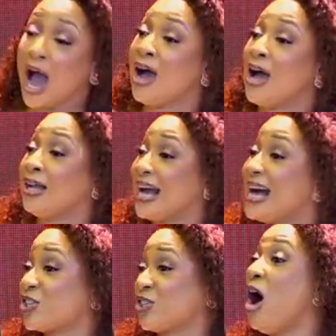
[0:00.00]
Can
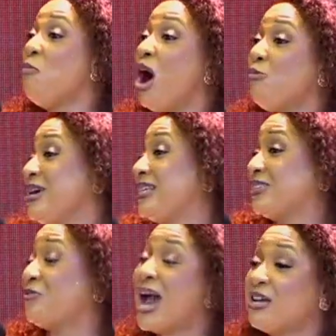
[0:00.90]
someone who is
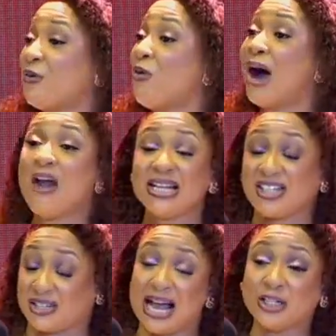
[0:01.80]
ready for marriage
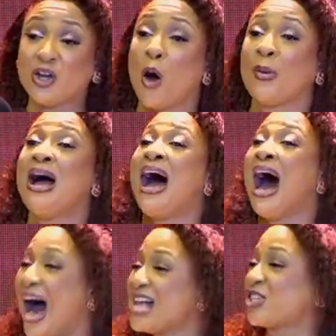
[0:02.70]
stand up
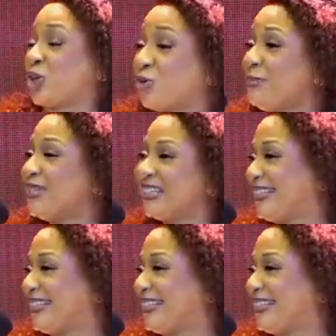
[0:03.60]
and scream the theme